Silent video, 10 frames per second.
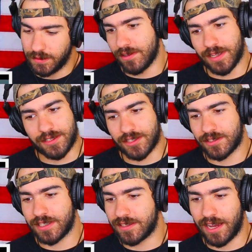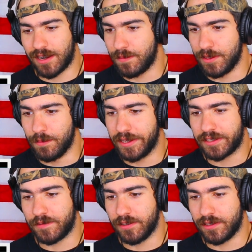It's just it's got to be the
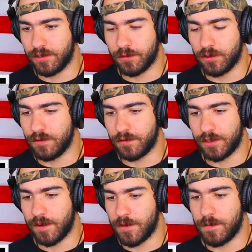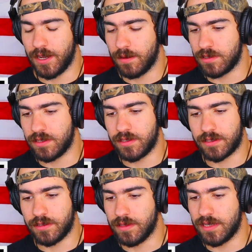best feeling in the world for him to be able to
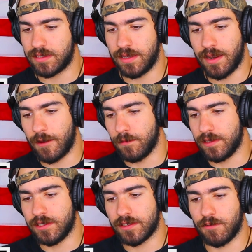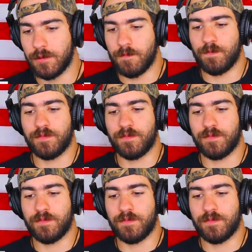just do this, and not only just from